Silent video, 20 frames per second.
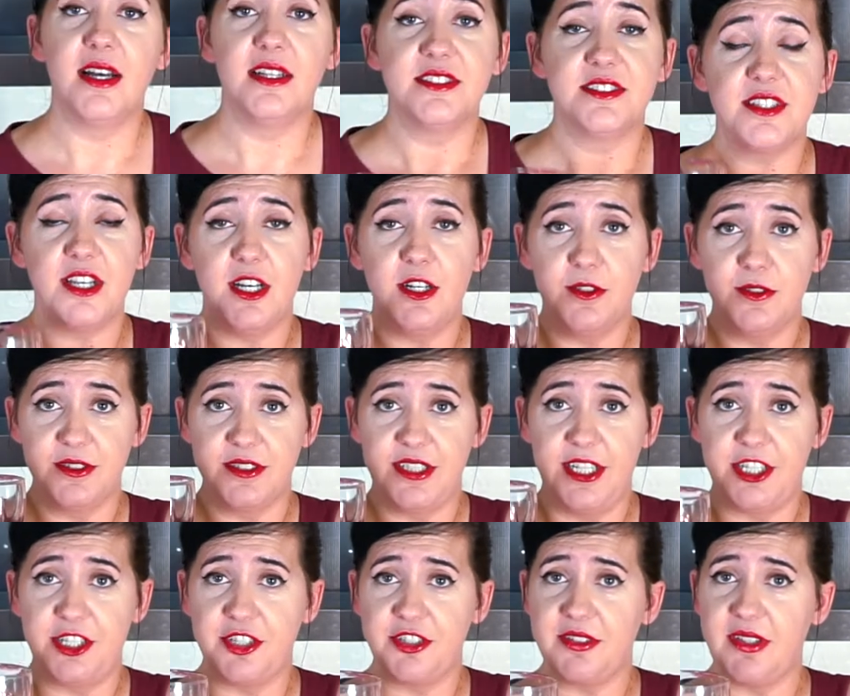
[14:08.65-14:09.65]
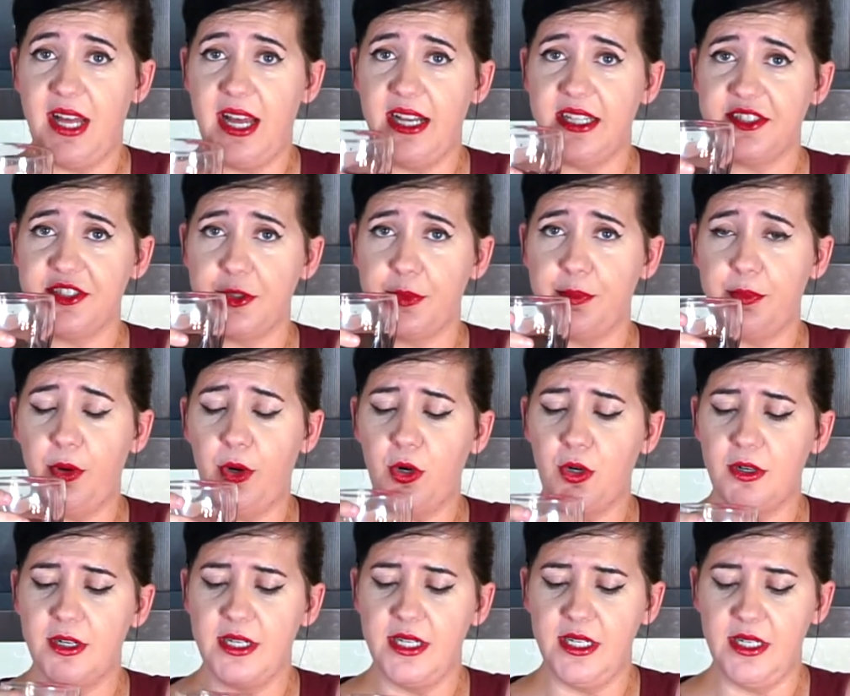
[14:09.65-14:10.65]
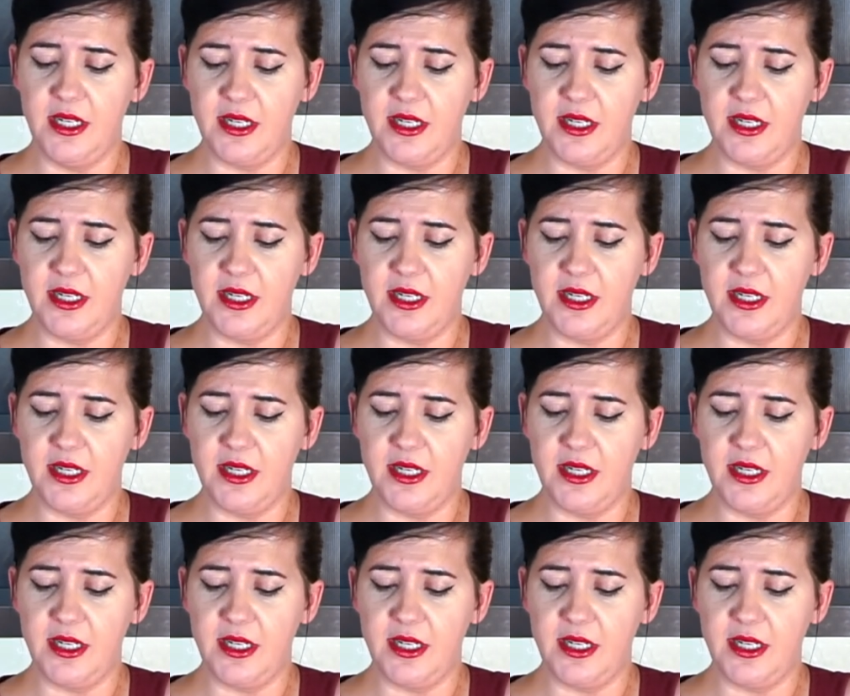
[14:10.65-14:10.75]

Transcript: So take your glass and pour in